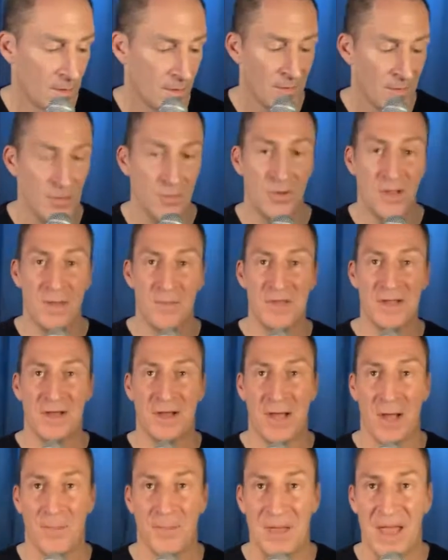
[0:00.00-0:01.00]
You give me a
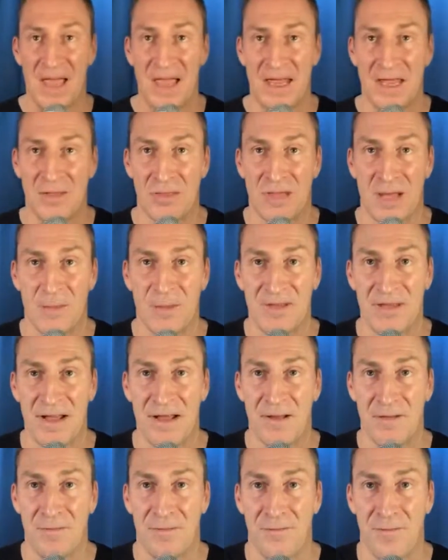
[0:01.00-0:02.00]
cupcake, you think I'm gonna take it
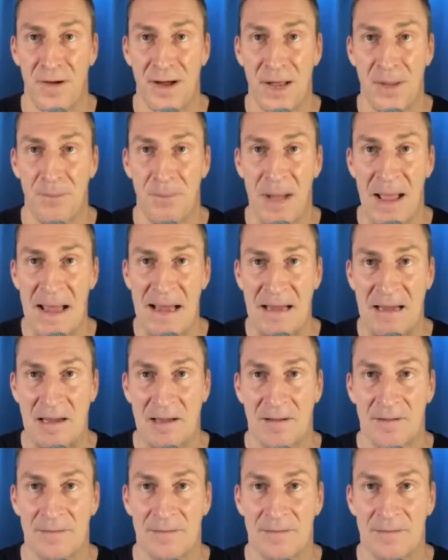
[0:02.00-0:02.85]
to the fucking bank?